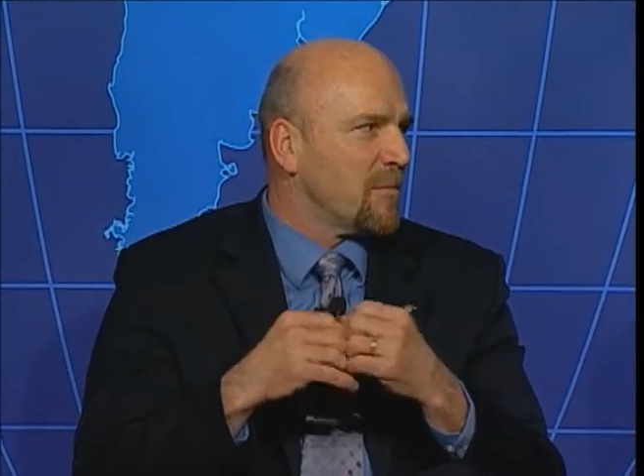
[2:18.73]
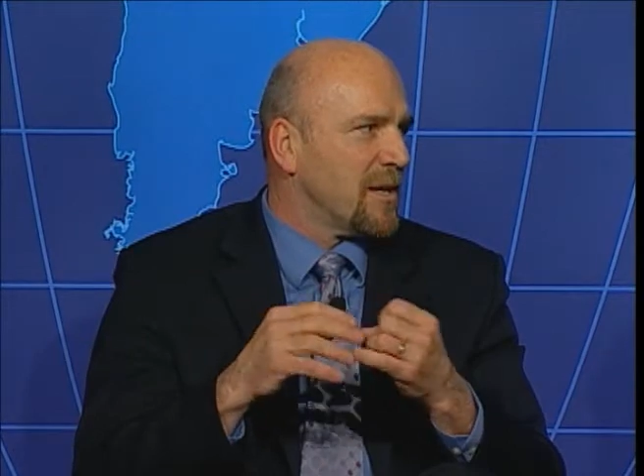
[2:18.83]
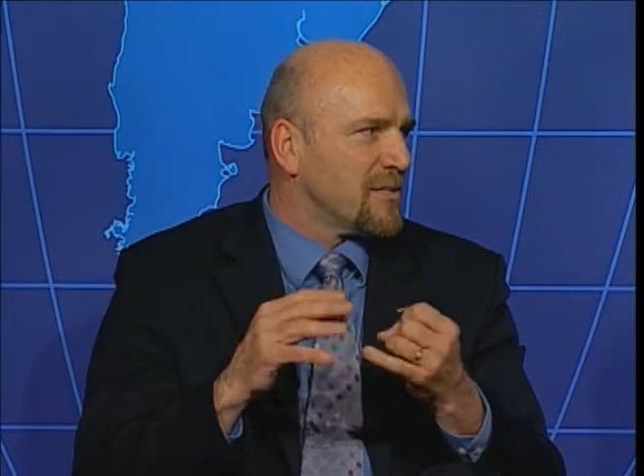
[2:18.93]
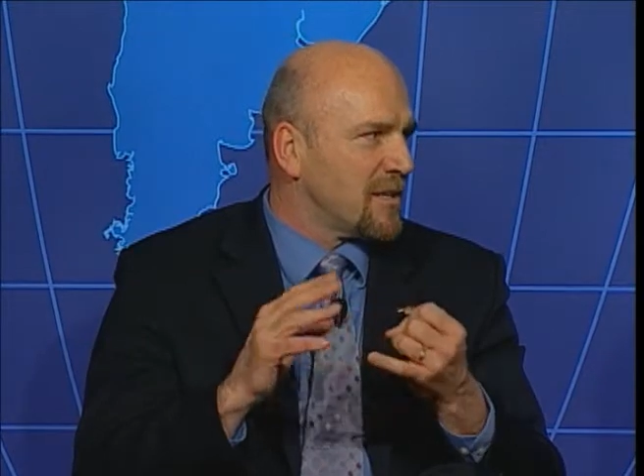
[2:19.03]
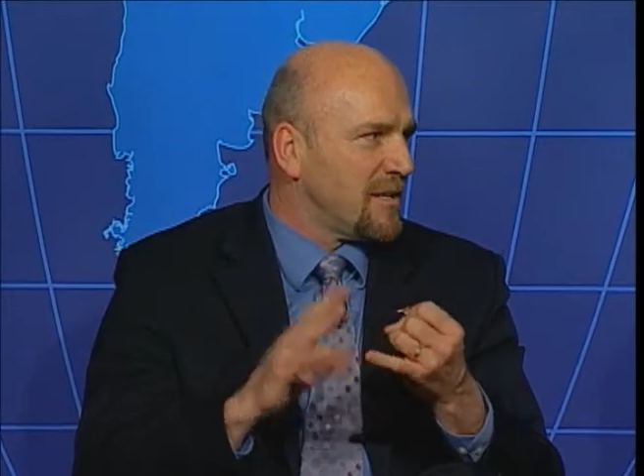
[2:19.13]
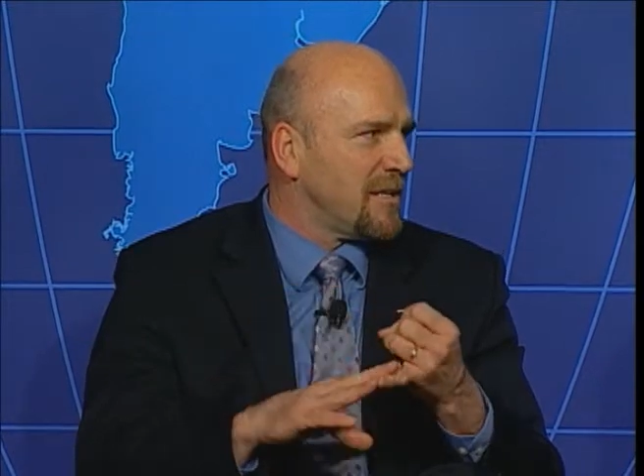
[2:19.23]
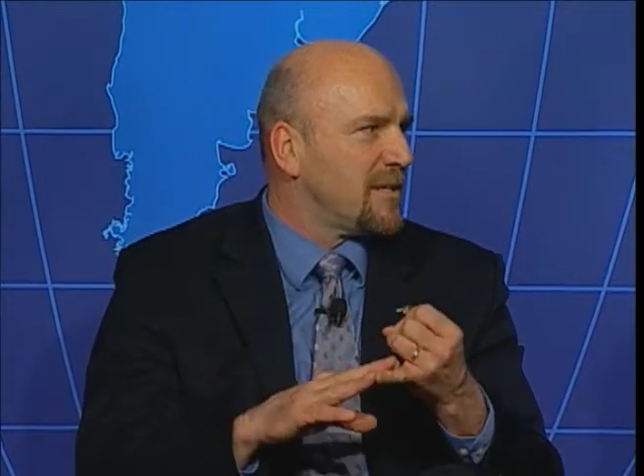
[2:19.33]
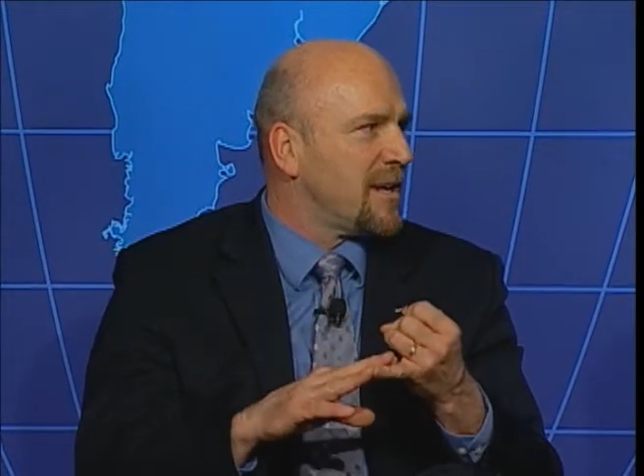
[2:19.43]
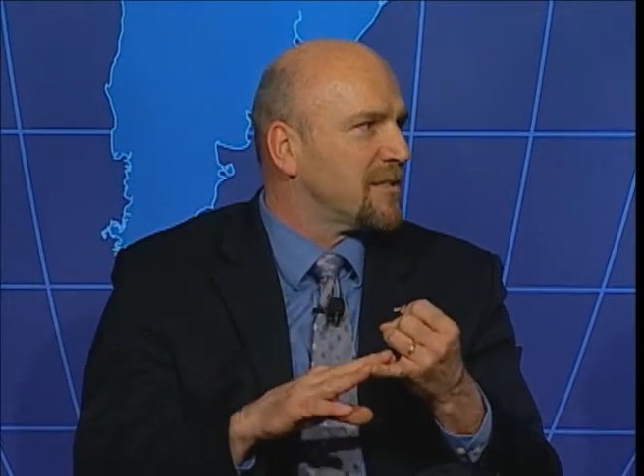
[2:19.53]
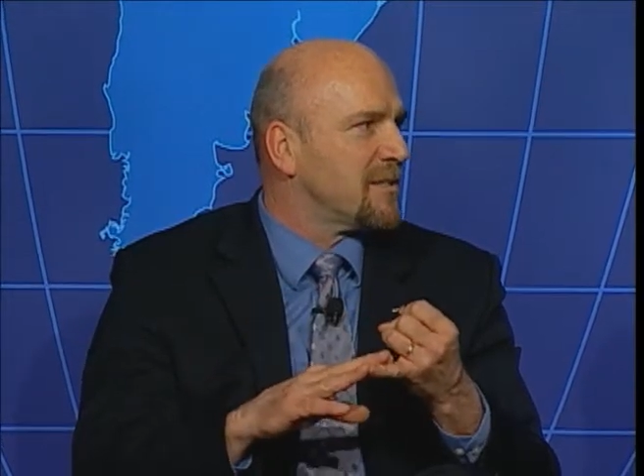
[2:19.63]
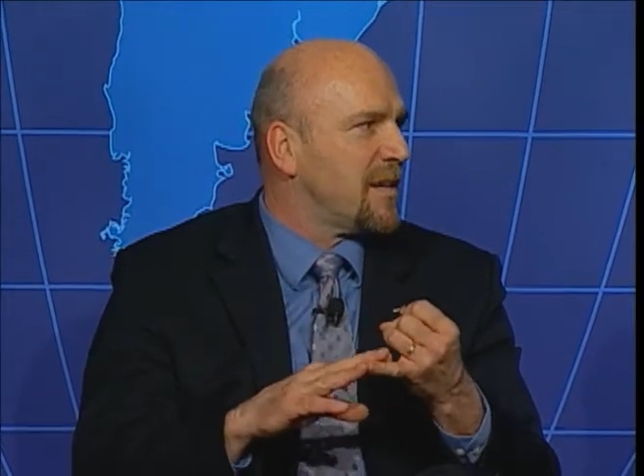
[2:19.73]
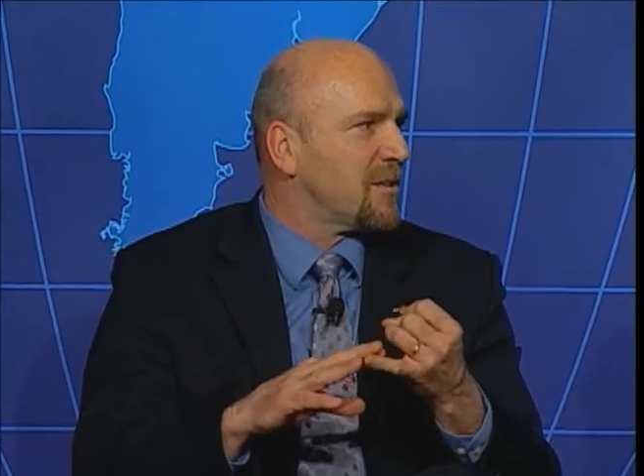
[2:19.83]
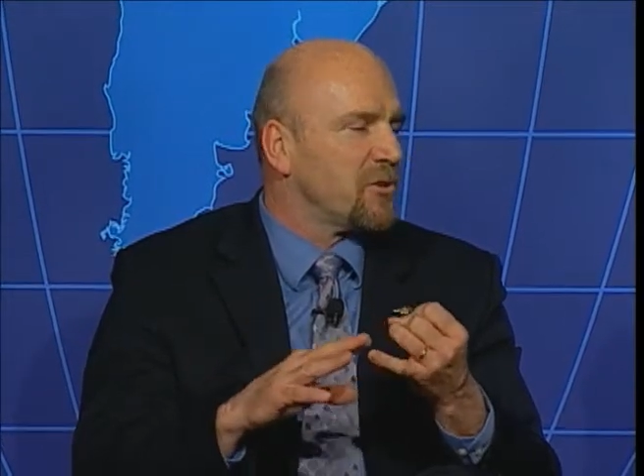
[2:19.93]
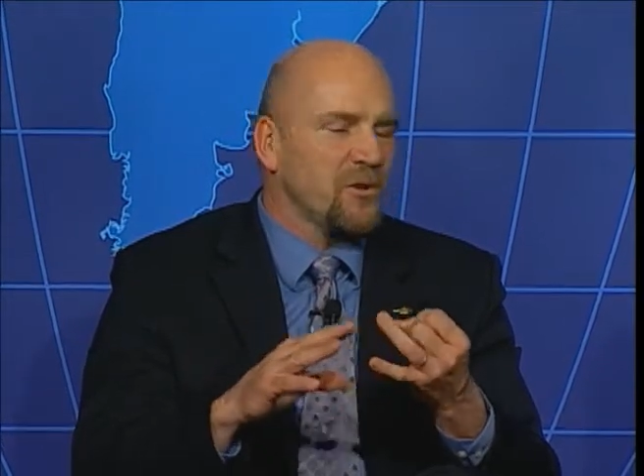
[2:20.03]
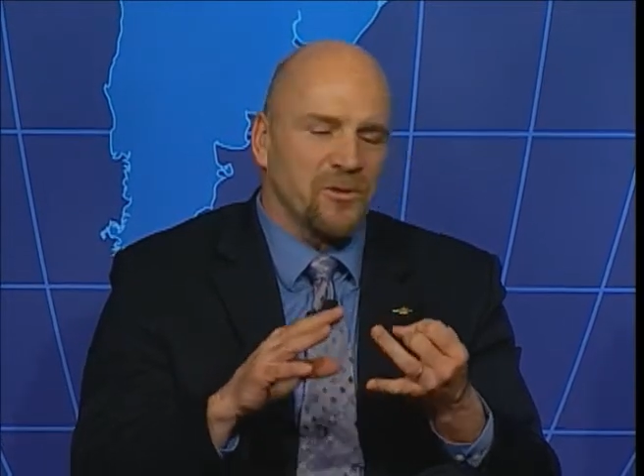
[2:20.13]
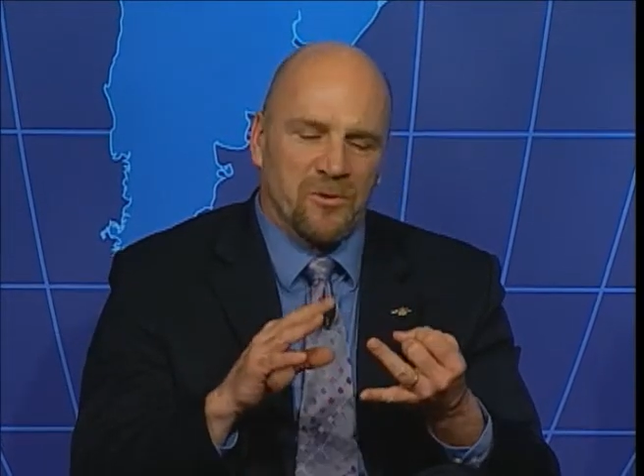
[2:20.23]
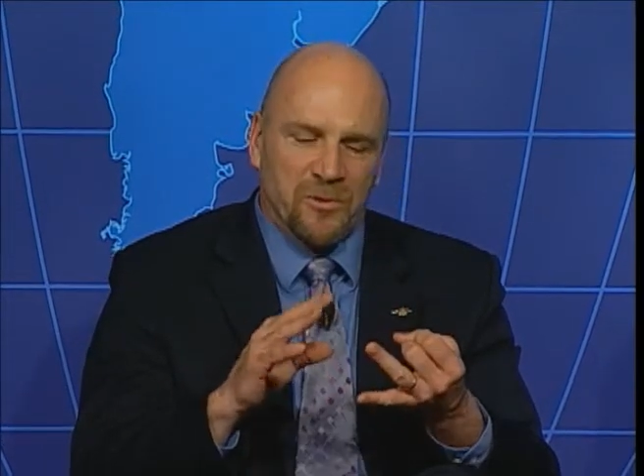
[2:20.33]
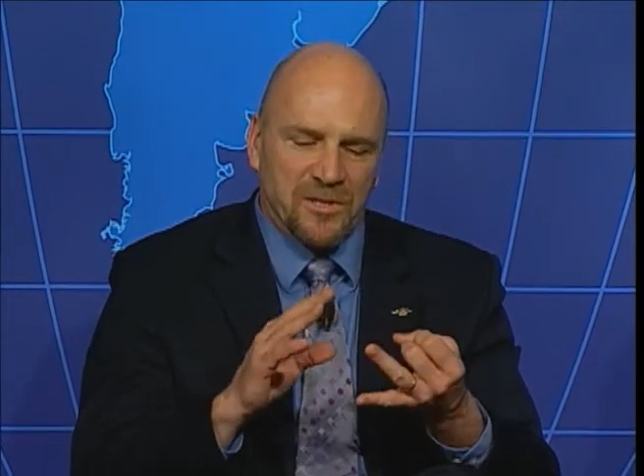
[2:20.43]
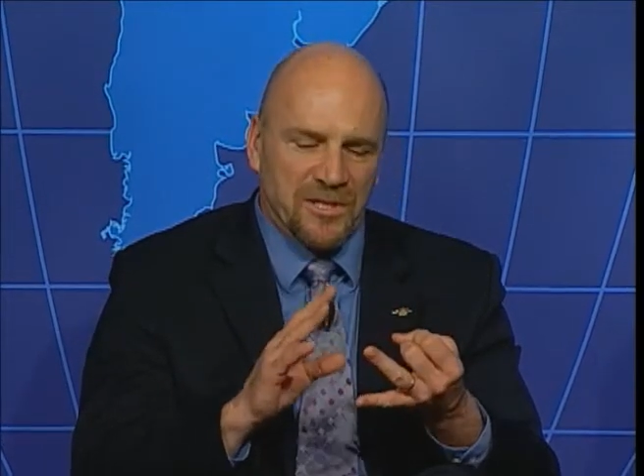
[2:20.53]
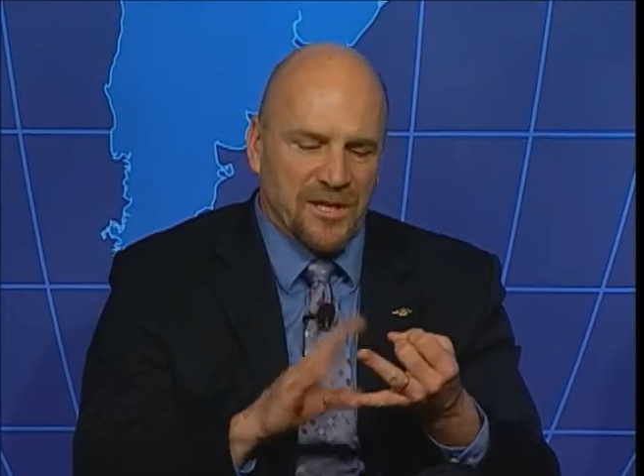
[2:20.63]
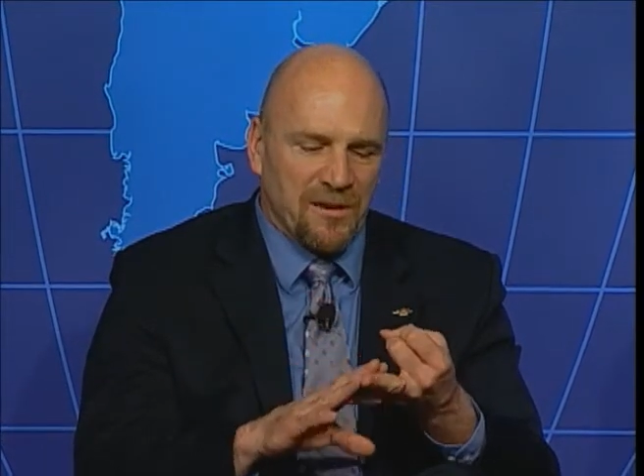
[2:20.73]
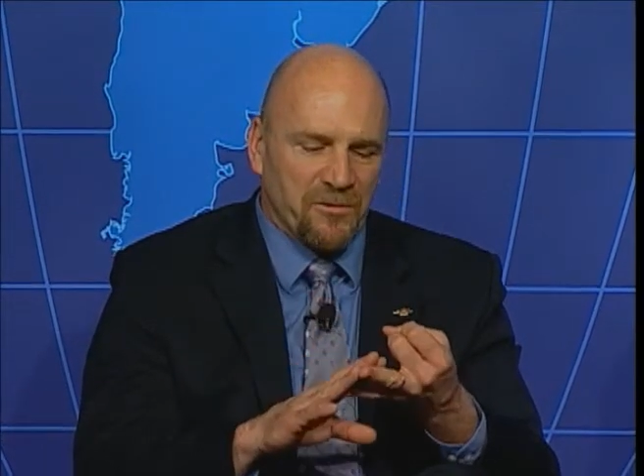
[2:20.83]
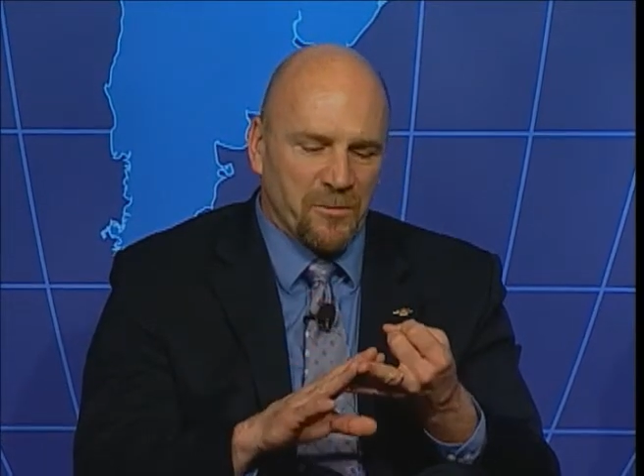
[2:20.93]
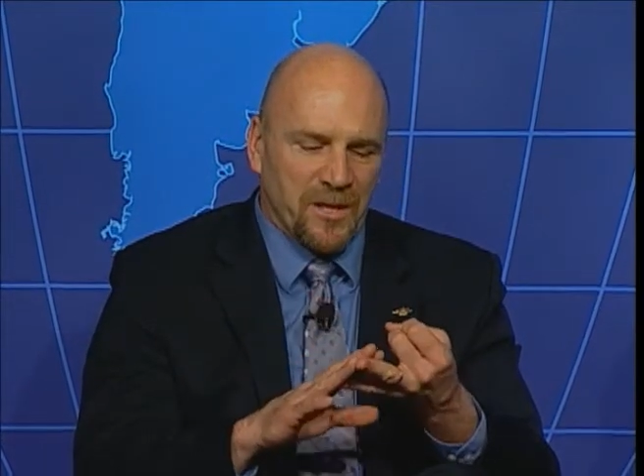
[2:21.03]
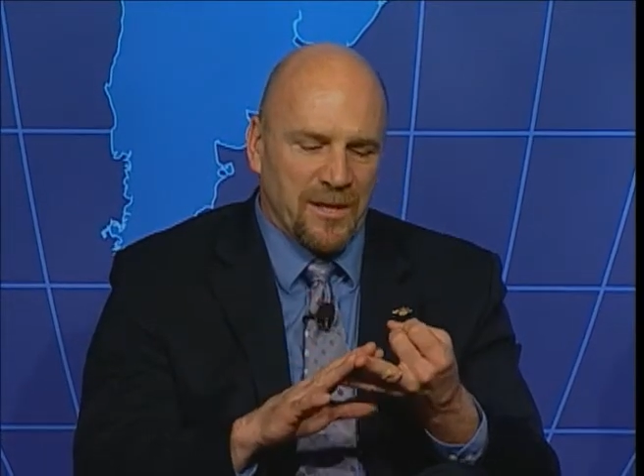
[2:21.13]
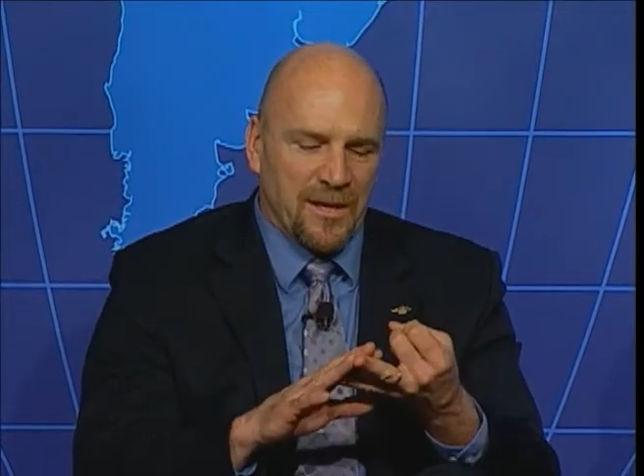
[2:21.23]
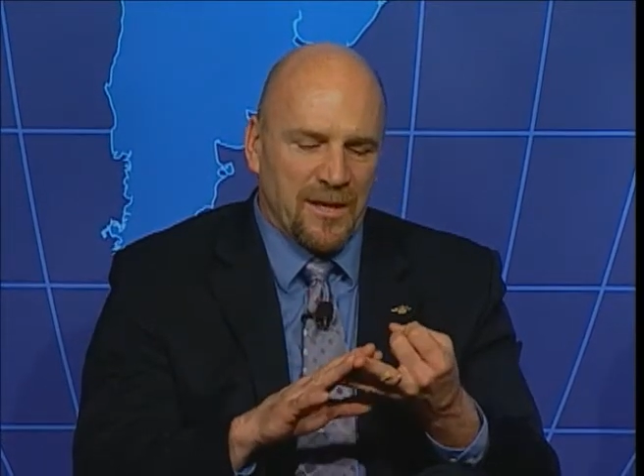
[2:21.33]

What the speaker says: as a clean tech sector or as a government,